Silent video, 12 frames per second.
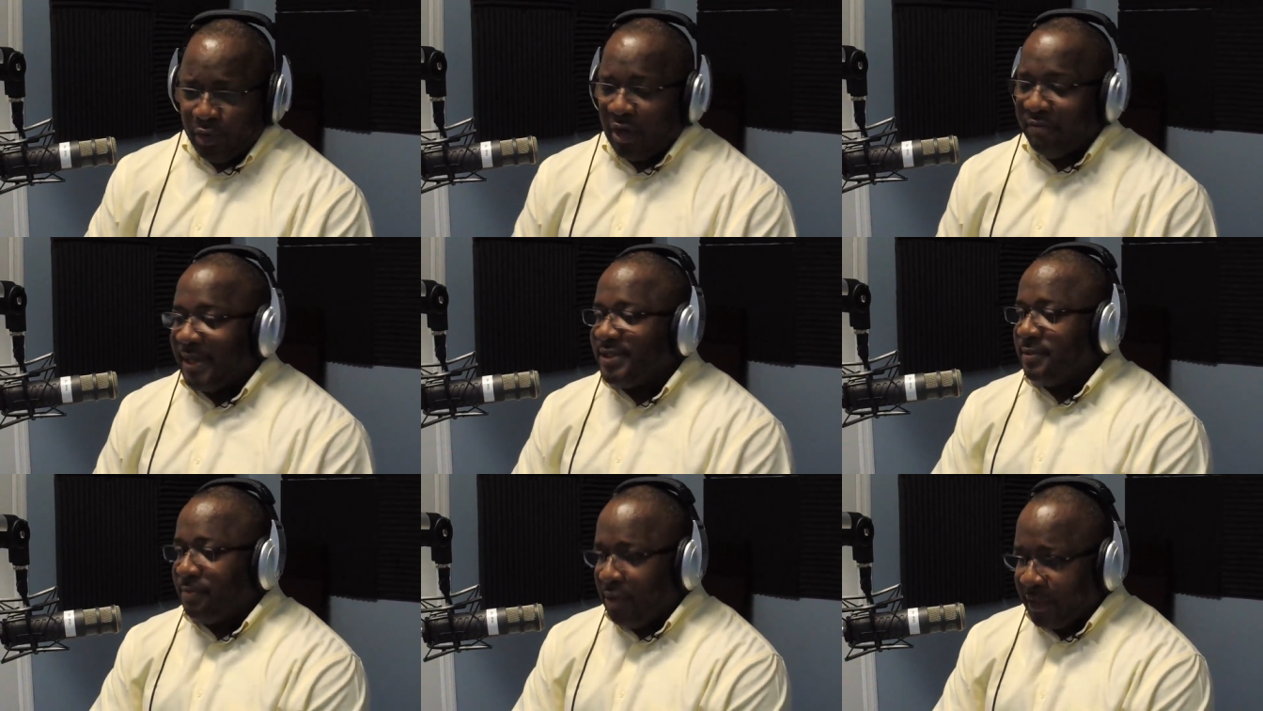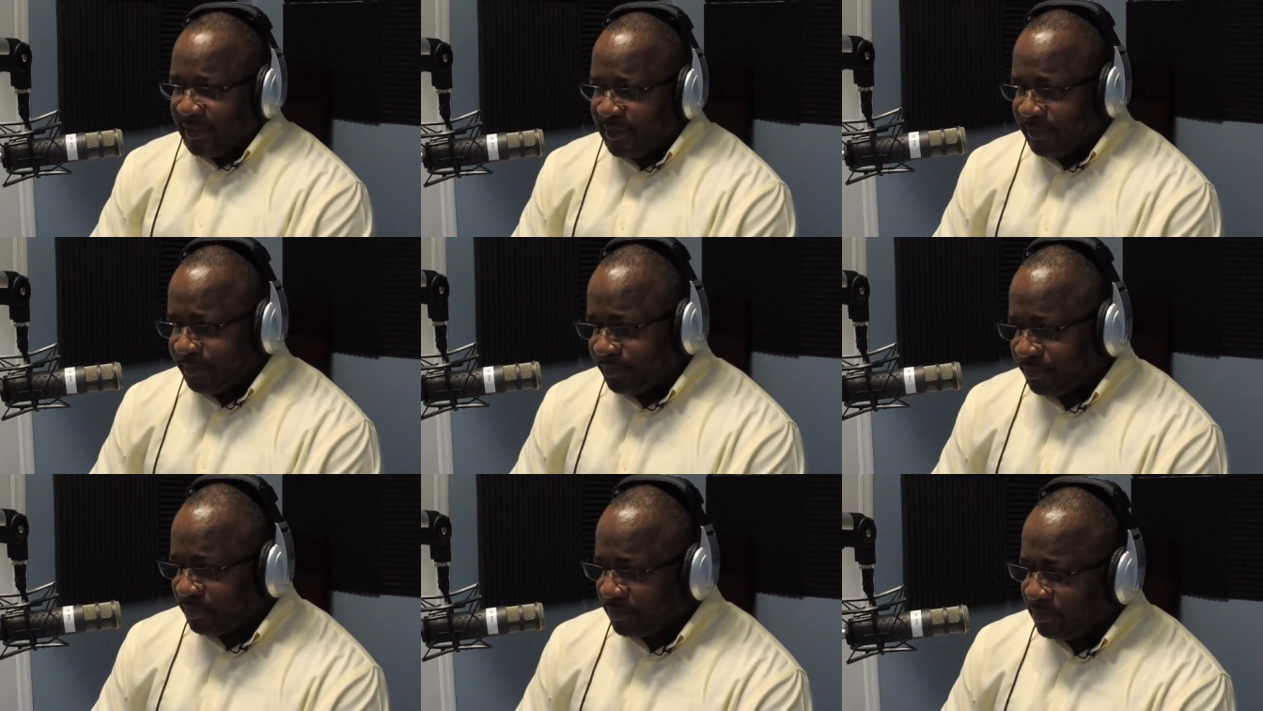all of my supporters,
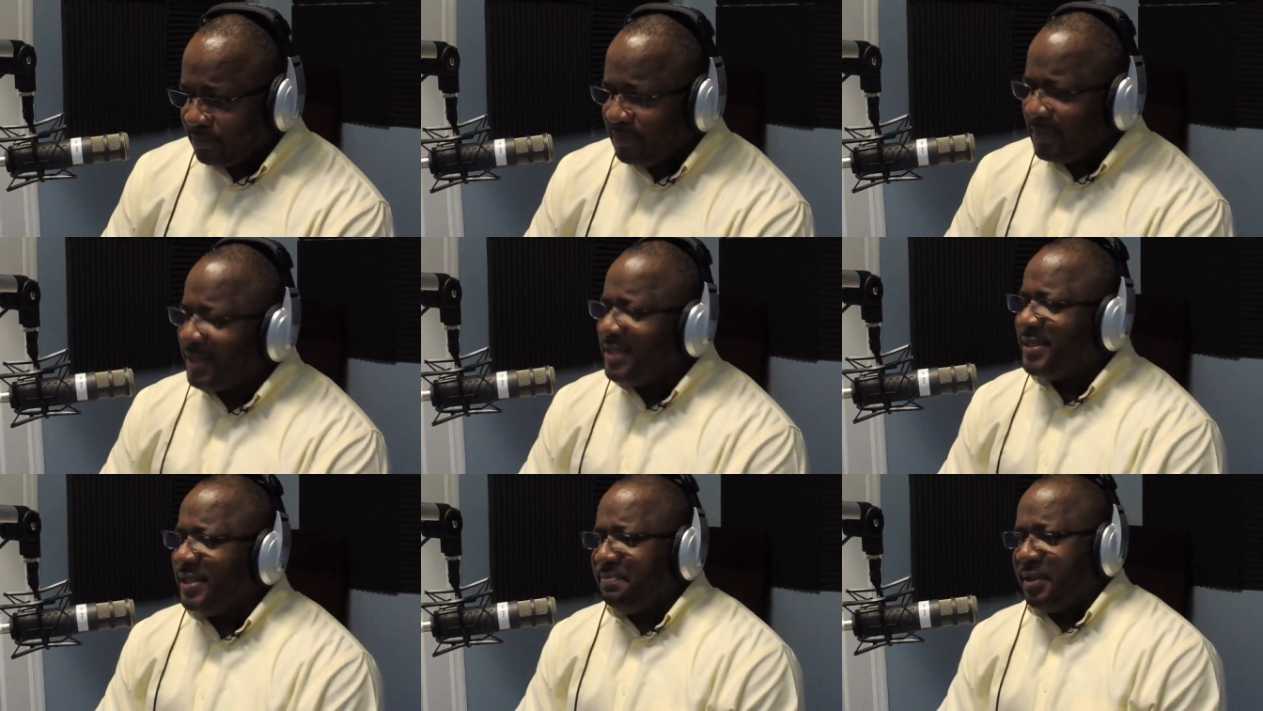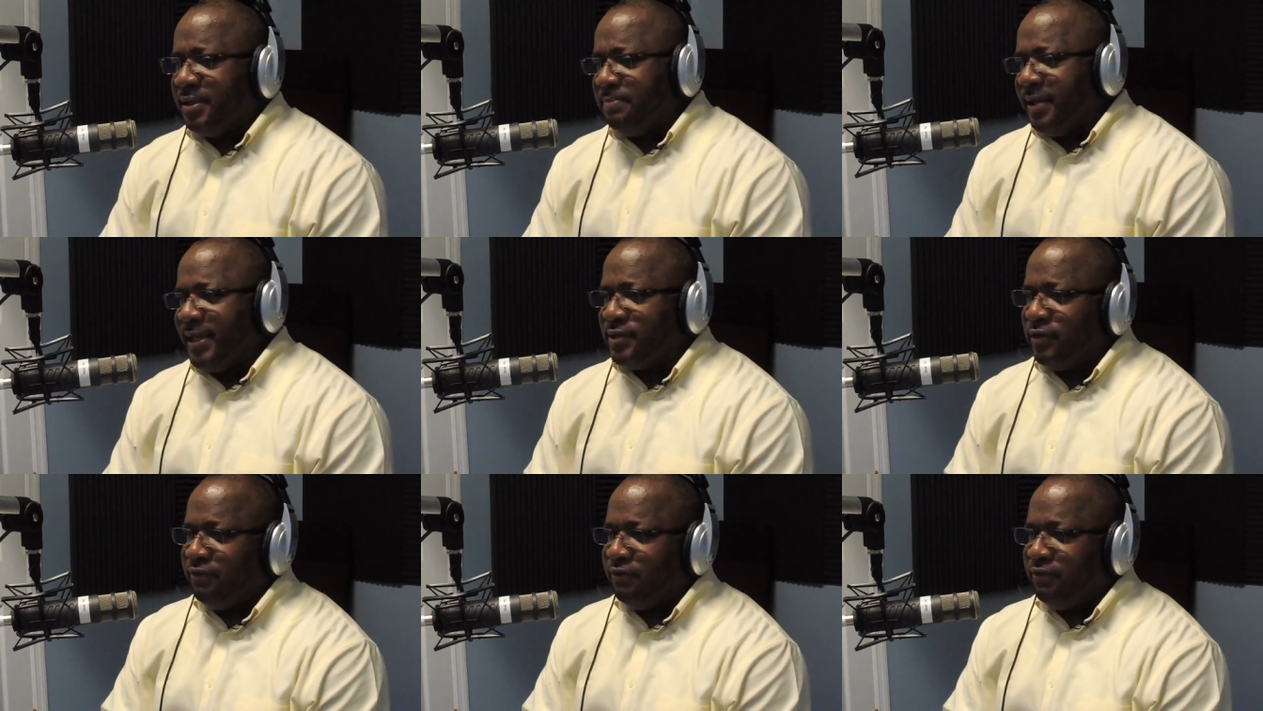simply the best,